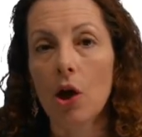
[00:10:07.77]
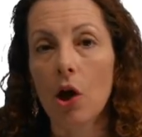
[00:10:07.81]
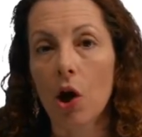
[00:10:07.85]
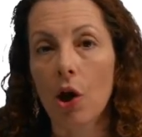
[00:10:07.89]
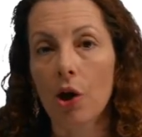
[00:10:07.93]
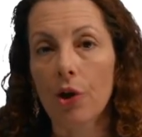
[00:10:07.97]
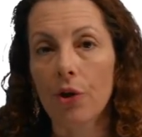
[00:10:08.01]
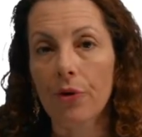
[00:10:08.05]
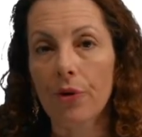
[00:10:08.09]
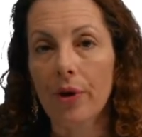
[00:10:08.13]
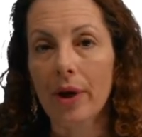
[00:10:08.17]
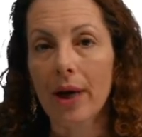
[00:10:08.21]

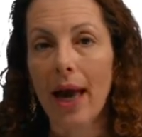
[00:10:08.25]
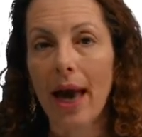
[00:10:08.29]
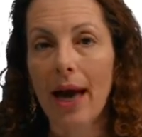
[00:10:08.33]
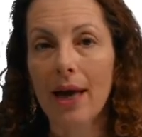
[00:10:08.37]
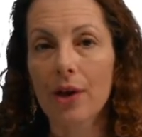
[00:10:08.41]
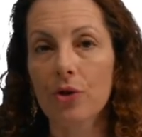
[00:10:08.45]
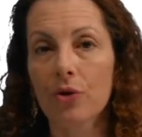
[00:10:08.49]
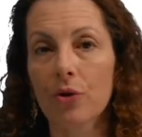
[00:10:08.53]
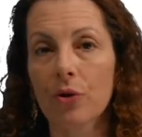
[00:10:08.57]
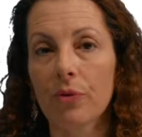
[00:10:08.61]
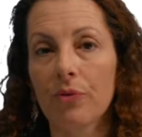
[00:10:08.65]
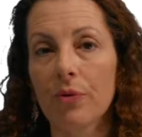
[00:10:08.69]
garnering
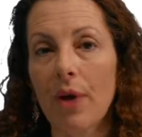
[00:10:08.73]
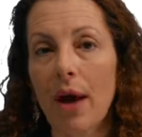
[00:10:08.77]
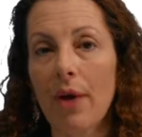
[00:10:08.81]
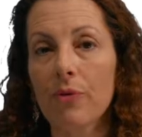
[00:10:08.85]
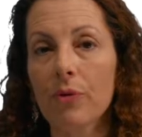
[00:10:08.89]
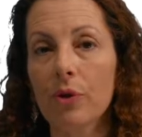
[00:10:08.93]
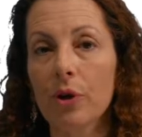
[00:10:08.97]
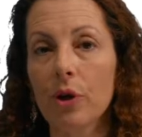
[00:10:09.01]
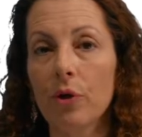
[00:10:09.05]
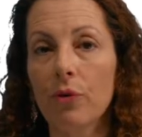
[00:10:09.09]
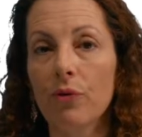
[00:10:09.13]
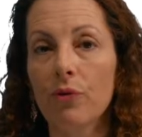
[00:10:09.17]
extra
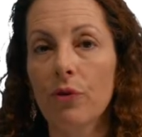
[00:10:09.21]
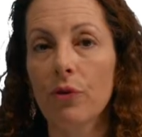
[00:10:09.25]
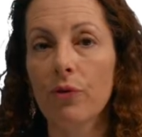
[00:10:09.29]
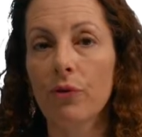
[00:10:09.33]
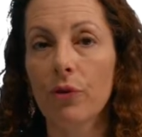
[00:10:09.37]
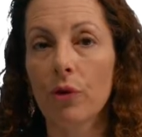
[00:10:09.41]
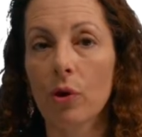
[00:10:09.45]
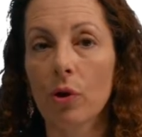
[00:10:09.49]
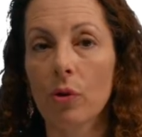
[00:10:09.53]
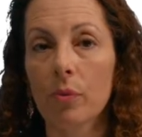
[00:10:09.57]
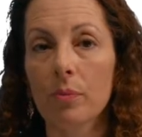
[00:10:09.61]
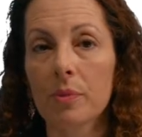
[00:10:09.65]
revenue for
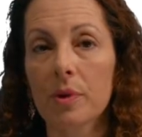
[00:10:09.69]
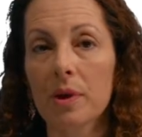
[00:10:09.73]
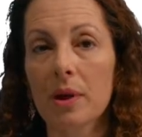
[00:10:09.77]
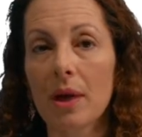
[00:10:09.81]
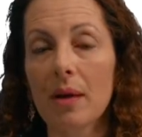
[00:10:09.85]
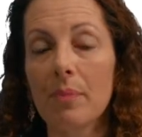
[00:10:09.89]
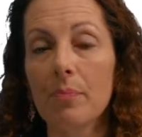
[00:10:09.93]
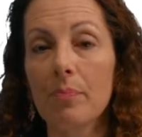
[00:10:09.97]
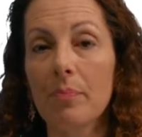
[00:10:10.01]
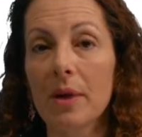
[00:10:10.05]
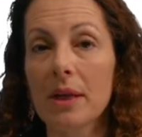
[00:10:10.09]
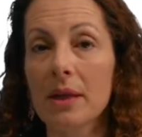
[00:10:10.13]

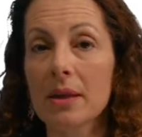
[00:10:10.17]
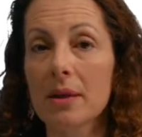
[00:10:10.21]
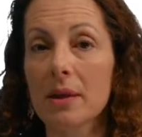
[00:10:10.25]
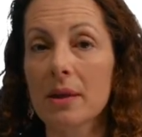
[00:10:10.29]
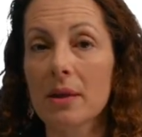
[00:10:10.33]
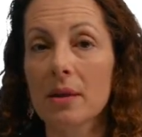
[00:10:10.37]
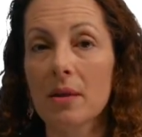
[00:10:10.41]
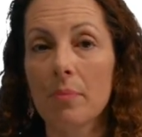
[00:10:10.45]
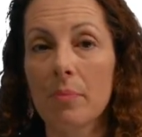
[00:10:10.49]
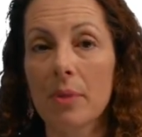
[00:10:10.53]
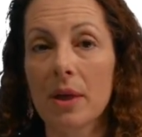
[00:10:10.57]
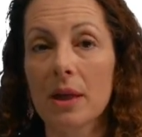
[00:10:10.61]
firms in
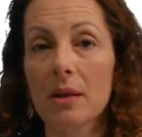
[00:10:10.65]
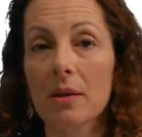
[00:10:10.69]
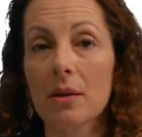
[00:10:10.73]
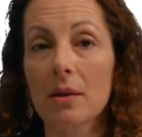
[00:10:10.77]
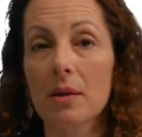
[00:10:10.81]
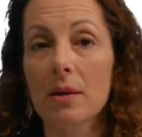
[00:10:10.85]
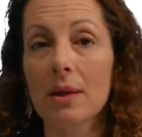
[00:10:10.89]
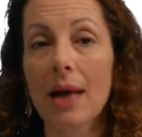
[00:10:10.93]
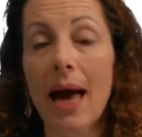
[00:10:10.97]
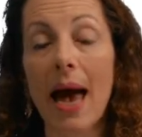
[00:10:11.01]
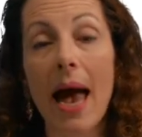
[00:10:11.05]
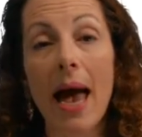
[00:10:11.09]

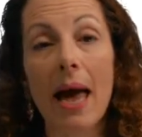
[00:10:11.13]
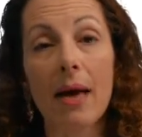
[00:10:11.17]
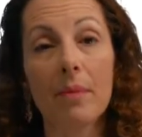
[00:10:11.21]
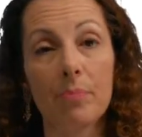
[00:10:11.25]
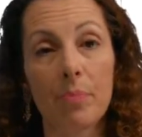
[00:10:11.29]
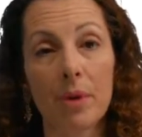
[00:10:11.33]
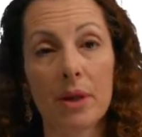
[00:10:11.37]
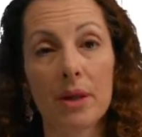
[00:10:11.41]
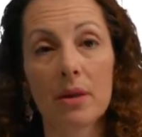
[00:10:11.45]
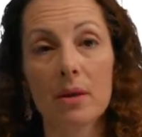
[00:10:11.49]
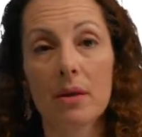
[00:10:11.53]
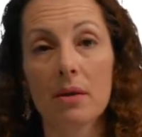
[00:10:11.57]
business-to-business
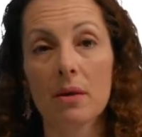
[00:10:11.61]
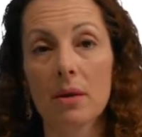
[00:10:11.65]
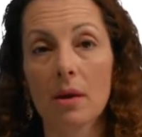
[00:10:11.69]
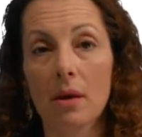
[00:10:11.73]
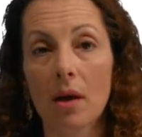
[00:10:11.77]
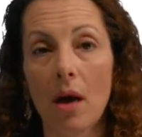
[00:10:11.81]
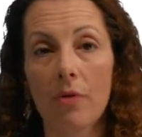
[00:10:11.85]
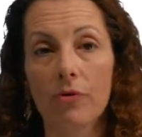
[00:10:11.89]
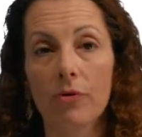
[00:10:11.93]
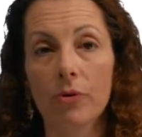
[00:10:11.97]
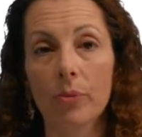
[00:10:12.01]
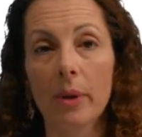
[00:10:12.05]
and
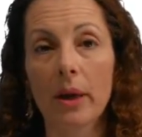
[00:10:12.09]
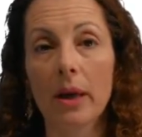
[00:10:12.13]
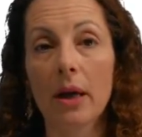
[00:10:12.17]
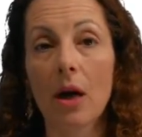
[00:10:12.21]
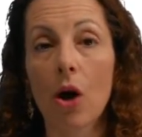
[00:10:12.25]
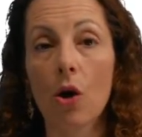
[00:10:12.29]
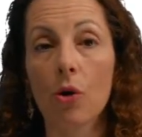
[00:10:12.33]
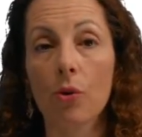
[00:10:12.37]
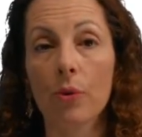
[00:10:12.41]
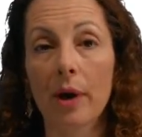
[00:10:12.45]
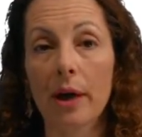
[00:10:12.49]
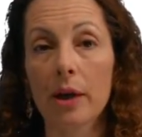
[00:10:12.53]

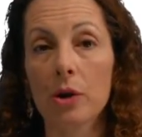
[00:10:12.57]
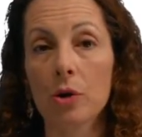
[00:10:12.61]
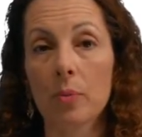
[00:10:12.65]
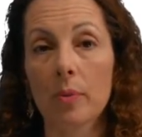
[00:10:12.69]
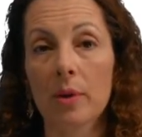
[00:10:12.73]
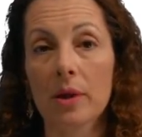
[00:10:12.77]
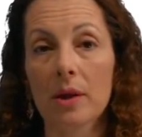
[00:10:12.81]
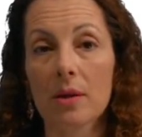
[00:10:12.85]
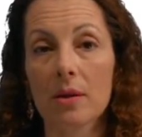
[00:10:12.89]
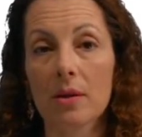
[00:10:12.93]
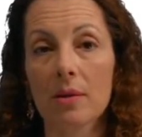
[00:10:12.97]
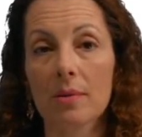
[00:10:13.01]
business-to-government
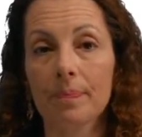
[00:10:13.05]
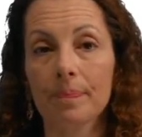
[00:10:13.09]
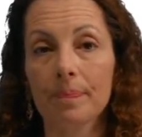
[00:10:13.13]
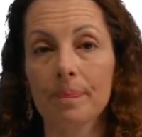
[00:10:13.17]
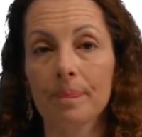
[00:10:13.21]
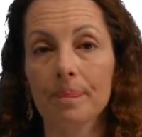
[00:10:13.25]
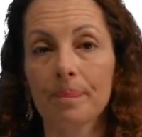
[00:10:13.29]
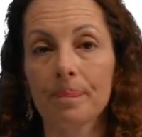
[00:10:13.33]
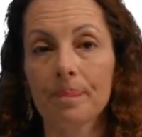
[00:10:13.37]
arrangements.